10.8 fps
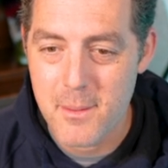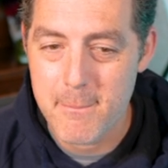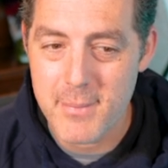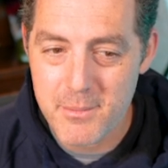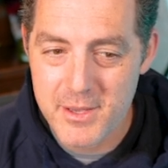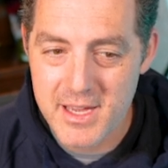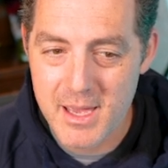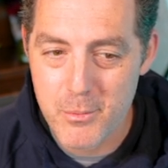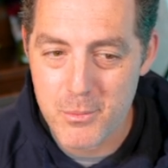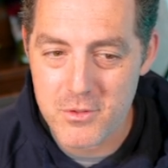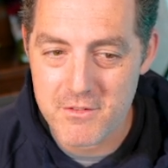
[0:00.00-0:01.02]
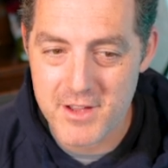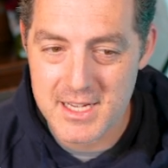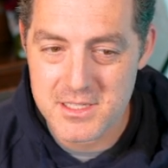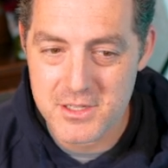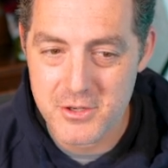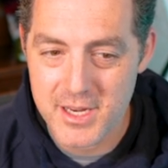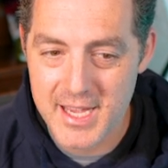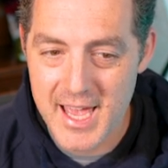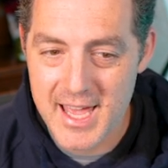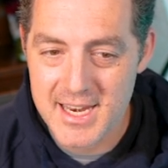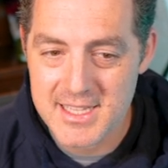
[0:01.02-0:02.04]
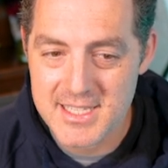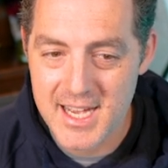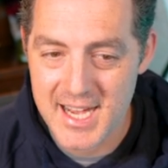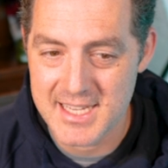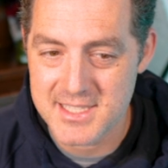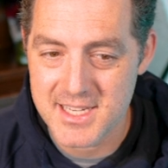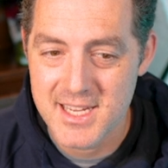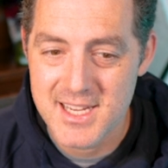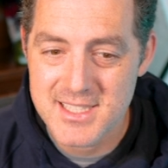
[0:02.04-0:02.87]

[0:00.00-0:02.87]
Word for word: may be capable of executing any task